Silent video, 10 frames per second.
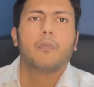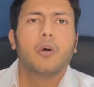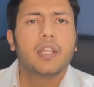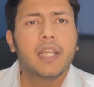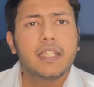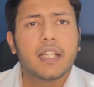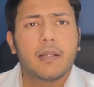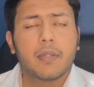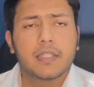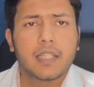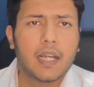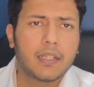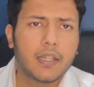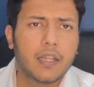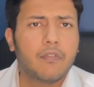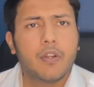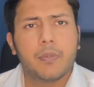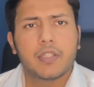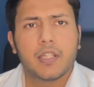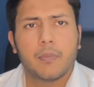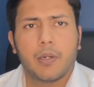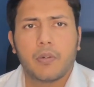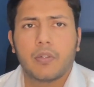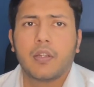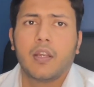Moengage helped us gather information about